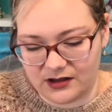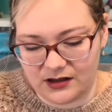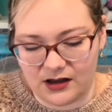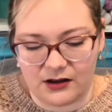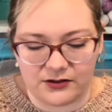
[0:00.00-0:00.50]

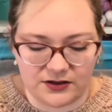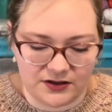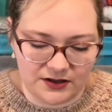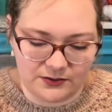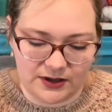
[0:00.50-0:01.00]
Oh, it's because
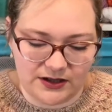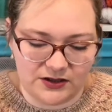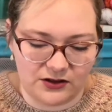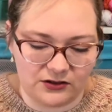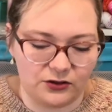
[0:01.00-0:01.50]
it's waste
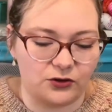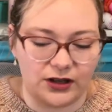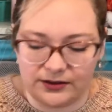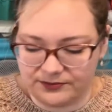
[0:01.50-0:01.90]
yarn, got it.